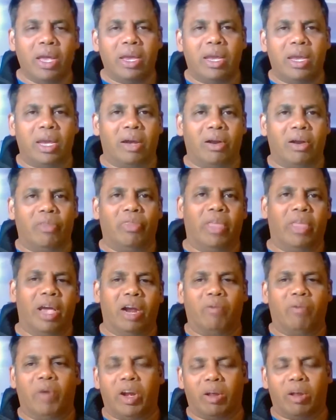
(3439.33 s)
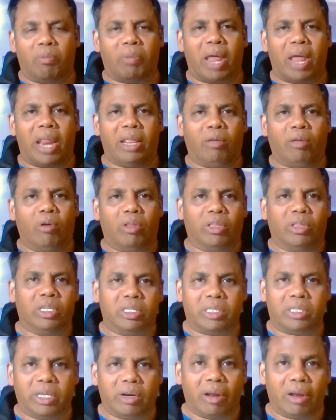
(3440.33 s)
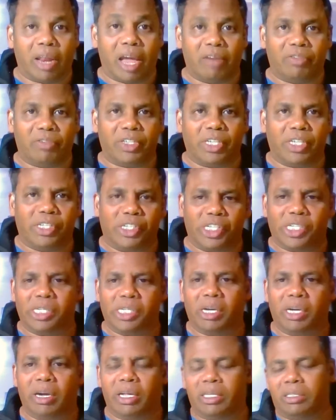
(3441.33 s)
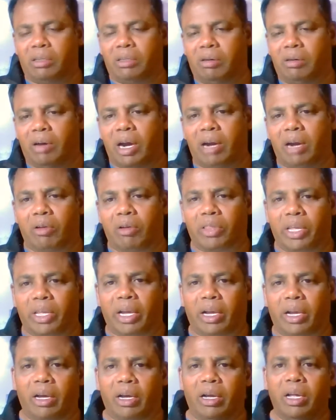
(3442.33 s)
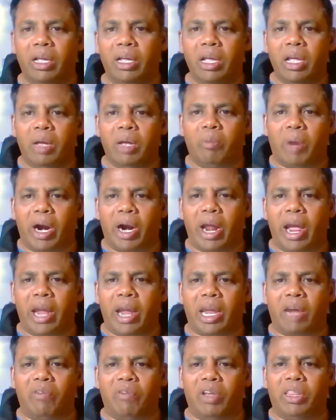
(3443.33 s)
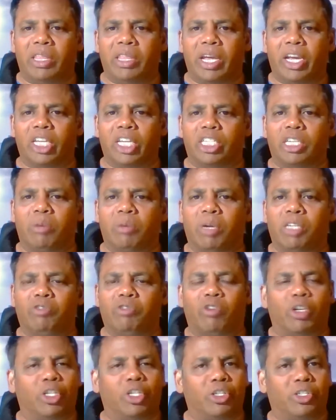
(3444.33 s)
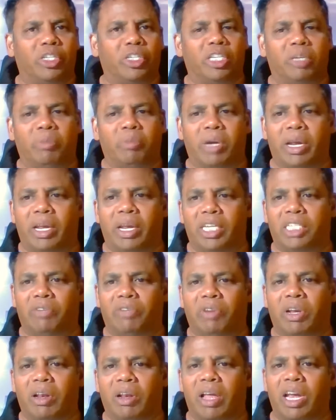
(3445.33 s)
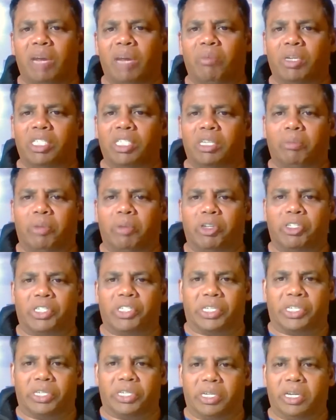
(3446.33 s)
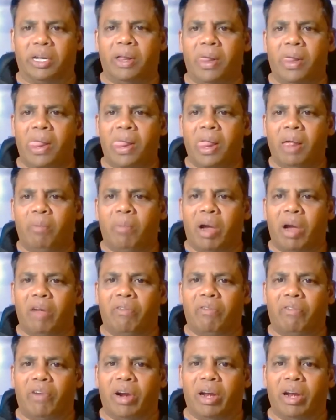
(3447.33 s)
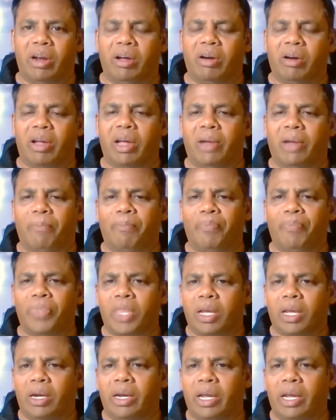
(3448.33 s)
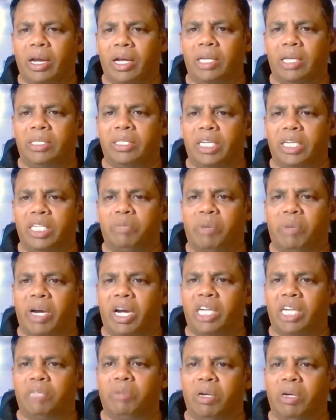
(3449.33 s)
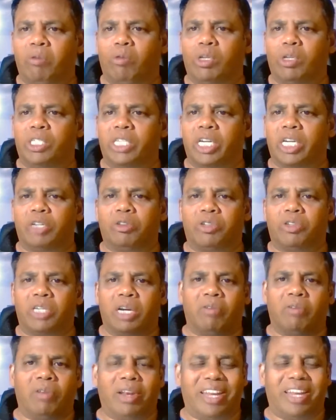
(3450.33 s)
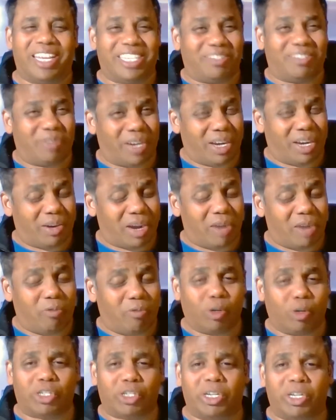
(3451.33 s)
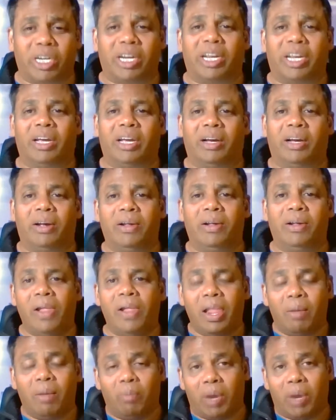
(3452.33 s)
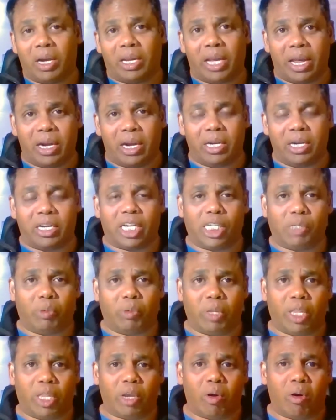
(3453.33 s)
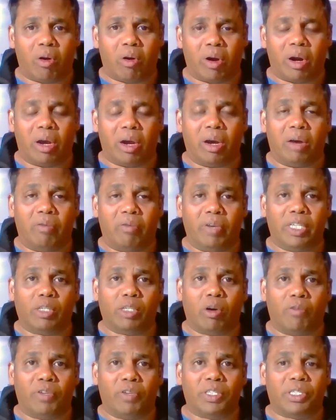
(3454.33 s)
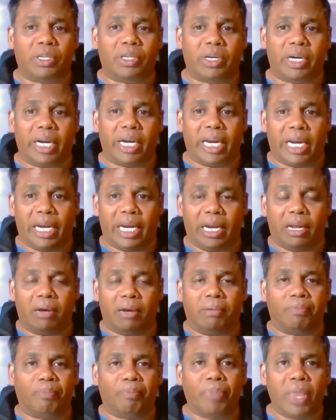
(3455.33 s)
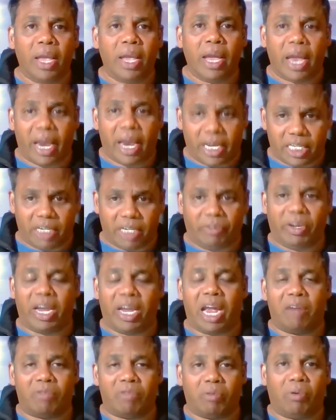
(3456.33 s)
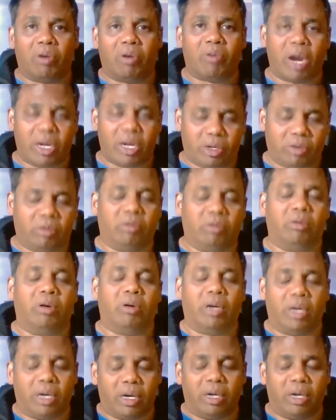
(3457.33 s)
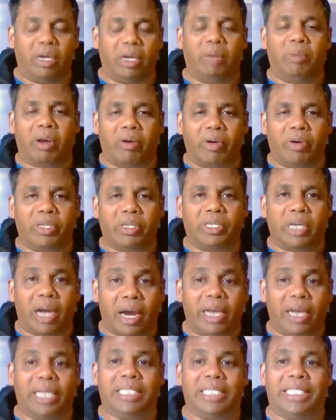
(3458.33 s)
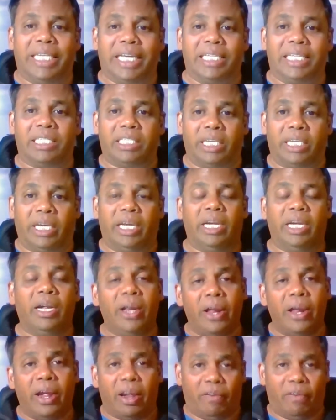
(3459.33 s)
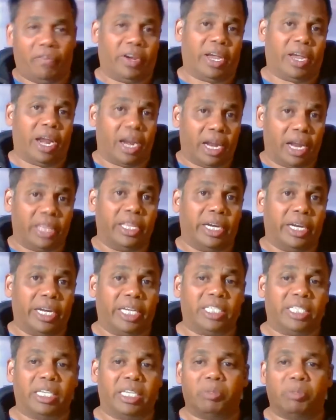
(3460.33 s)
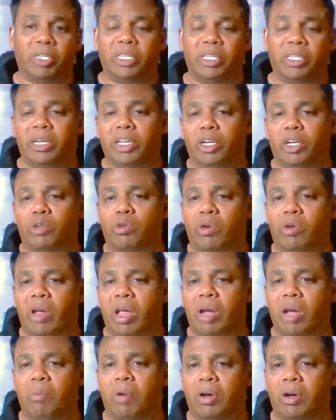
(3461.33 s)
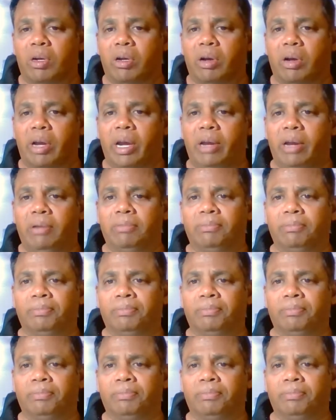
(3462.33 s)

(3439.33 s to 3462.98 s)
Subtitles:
Here and there when you're planning on this life-changing journey, so I don't think but hey, Kevin, thank you so much for choosing to be an AJV client. Much appreciated, my friend. Okay, Neha says my husband was set to travel next week. Unfortunate, Neha, but get in touch with your visa officer in AJV and we will write to immigration INZ and see if we can get that exception that you're talking about. Okay.